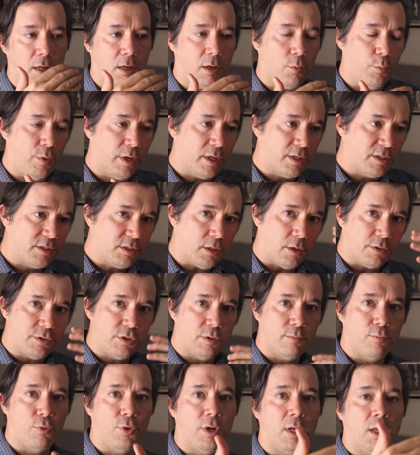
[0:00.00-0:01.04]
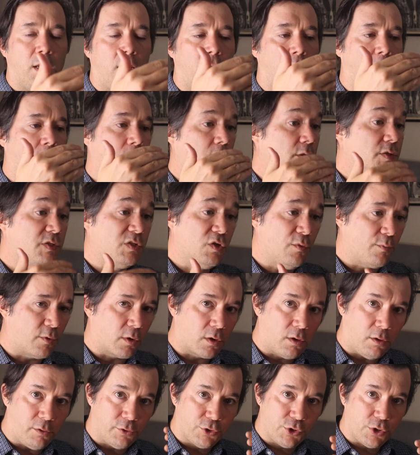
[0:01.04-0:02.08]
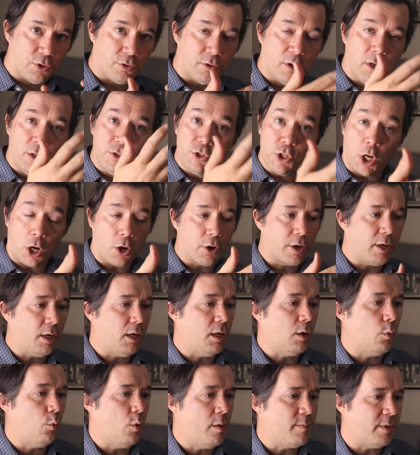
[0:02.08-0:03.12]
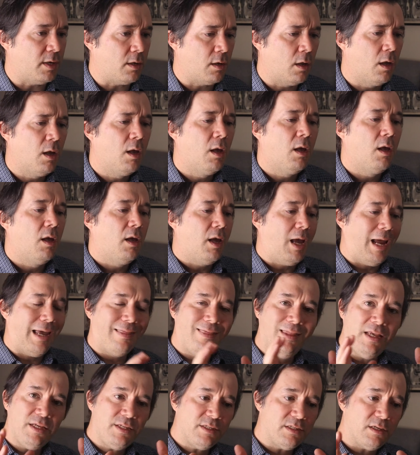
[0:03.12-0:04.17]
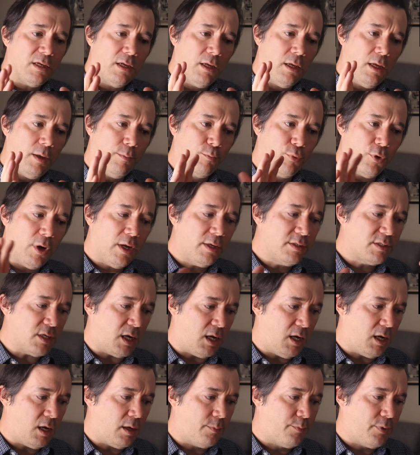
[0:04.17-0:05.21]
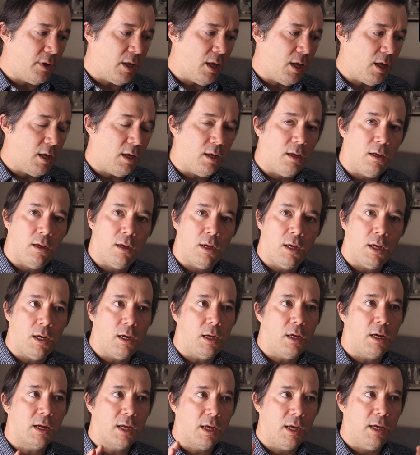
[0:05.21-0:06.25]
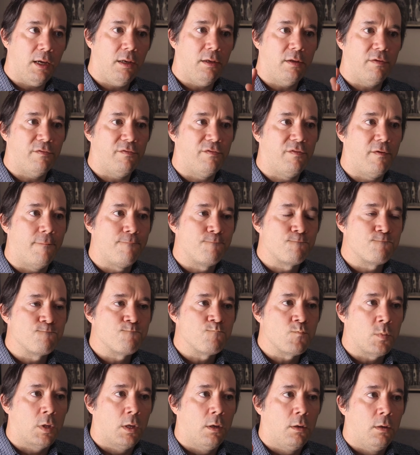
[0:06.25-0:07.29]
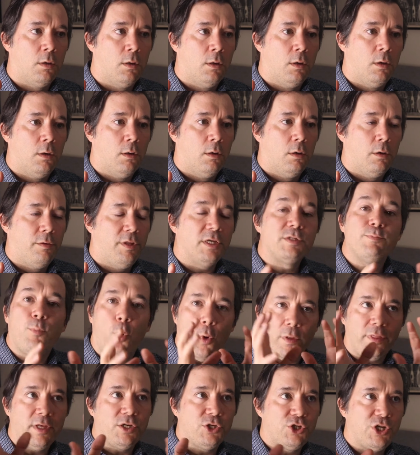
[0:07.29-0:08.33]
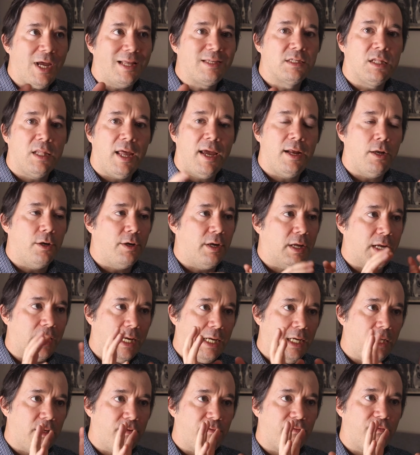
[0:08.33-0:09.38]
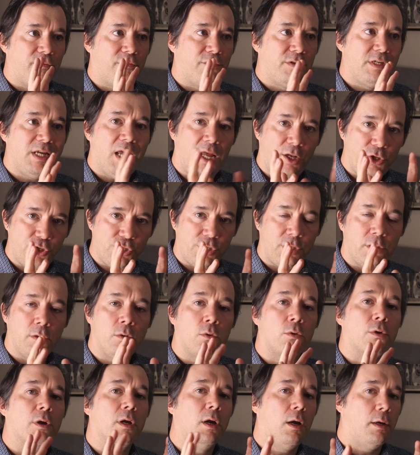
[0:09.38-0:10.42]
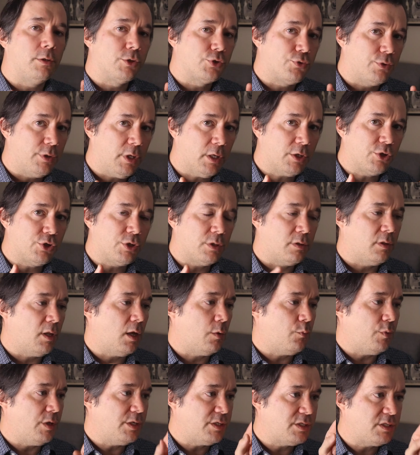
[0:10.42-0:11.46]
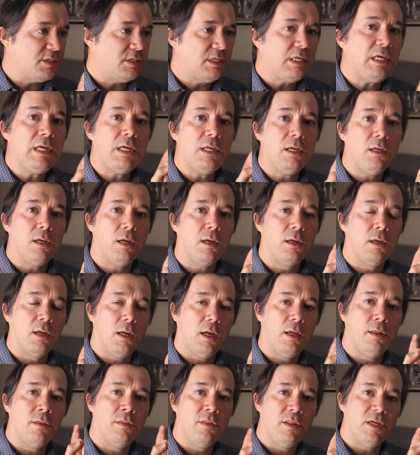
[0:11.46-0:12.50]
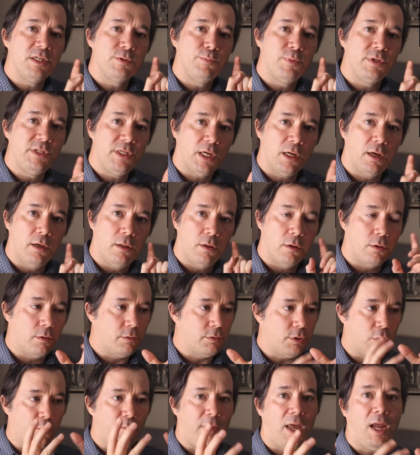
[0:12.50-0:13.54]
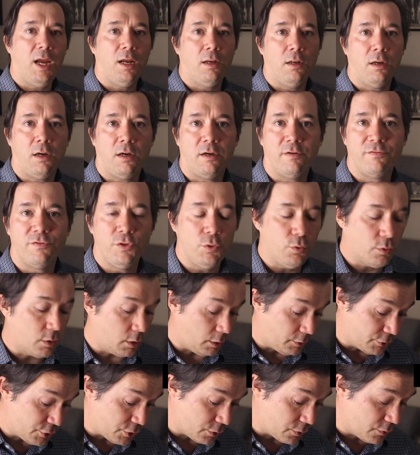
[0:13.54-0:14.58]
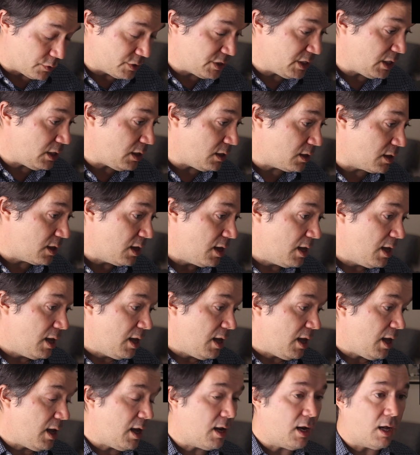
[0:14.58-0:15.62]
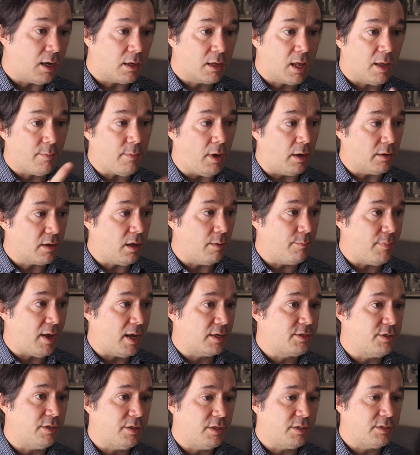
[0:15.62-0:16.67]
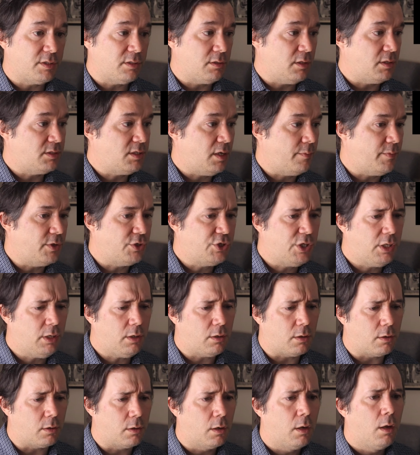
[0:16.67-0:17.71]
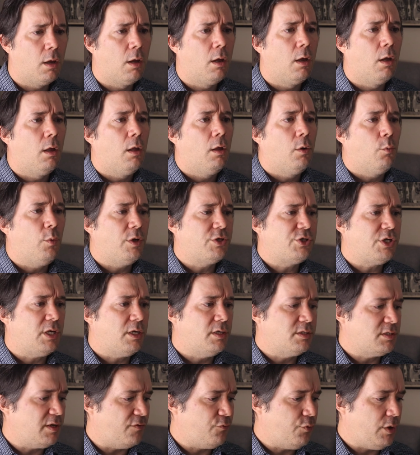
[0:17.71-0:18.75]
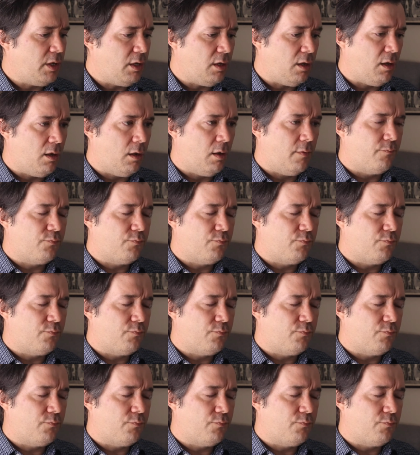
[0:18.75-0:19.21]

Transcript: we can start to bring in consumer culture targeting women. And this brings up a kind of this sheds light on a kind of tension or contradiction that we see in this particular domain of new culture critique. And I'll come back to this image here, which is if we